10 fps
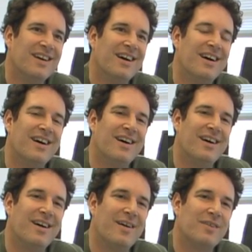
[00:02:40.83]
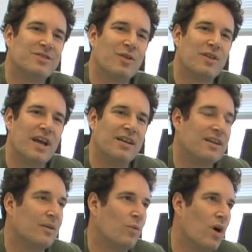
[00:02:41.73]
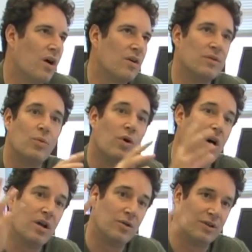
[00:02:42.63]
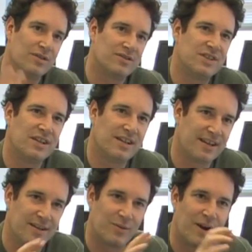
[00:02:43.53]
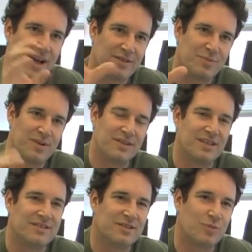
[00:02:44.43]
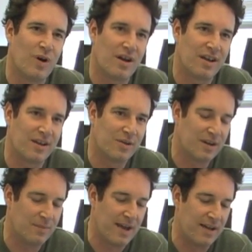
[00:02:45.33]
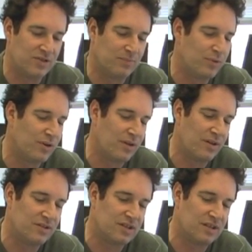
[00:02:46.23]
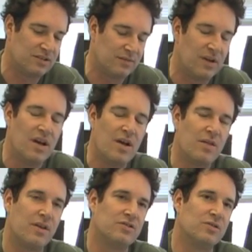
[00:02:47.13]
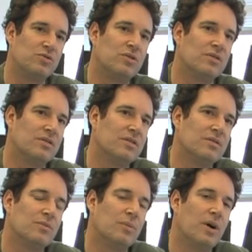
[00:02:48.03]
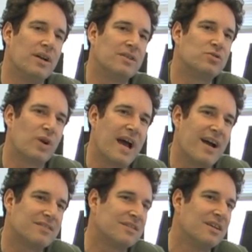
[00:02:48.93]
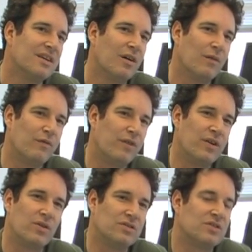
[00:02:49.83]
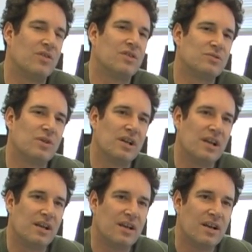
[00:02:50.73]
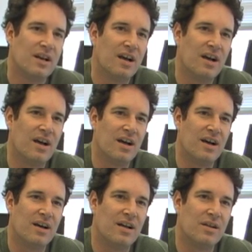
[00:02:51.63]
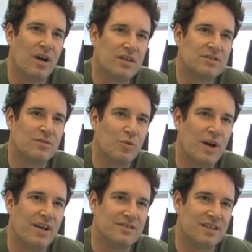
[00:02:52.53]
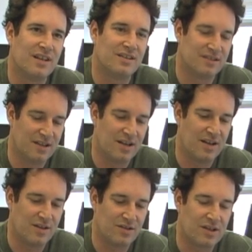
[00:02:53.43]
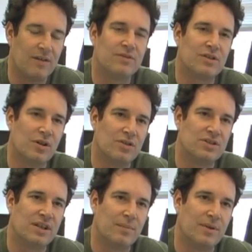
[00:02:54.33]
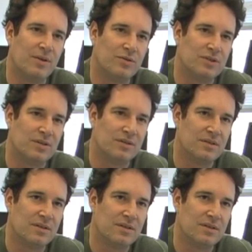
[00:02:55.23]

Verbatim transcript: uh, so that it can walk on the wall or on the ceiling and grasp things as it's walking. You can imagine putting these kinds of things on tr uh, robotic tracks, on fingers. So there's really uh, uh, lots of ways that uh, this kind of technology can be used in